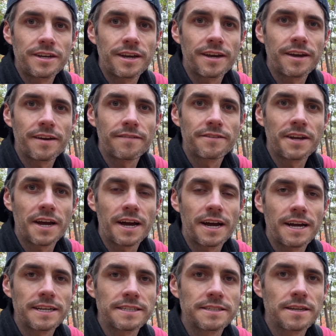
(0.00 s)
have
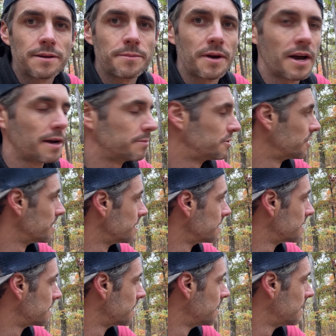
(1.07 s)
got some
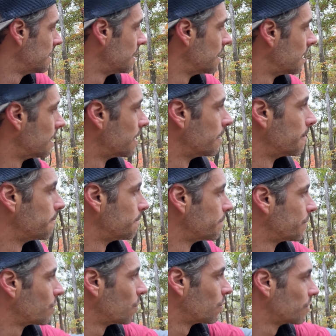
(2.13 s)
options.
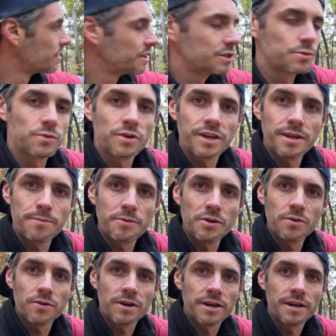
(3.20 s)
Orange will keep
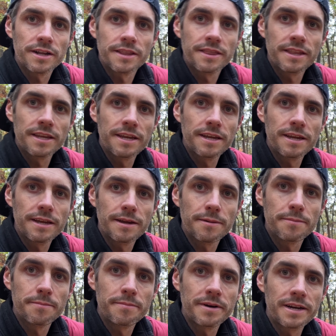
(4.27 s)
you on the
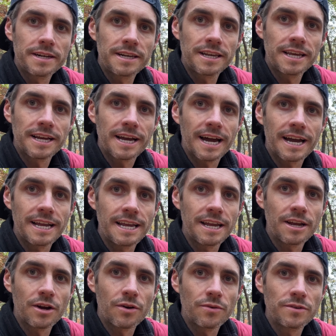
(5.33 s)
Mudlick
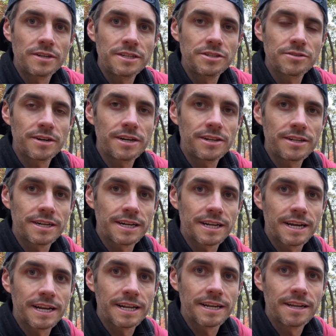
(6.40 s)
hiking only trail, and it
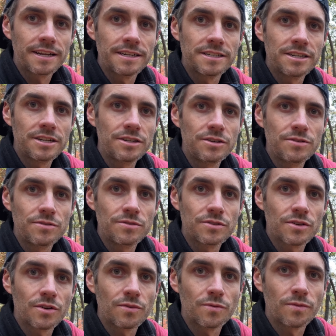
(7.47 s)
kind of continues
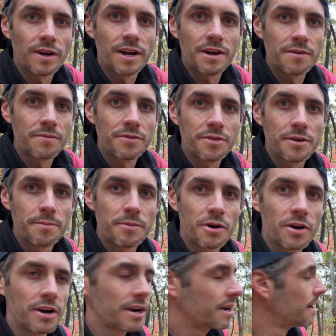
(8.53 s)
around the
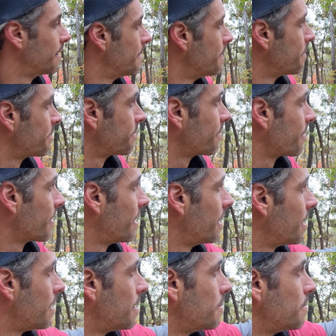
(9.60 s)
park.
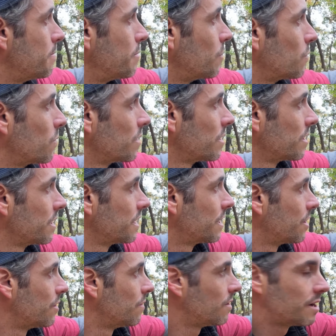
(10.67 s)
But we're gonna
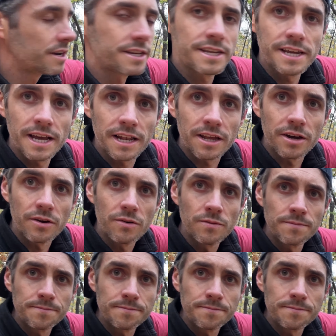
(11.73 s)
go on yellow,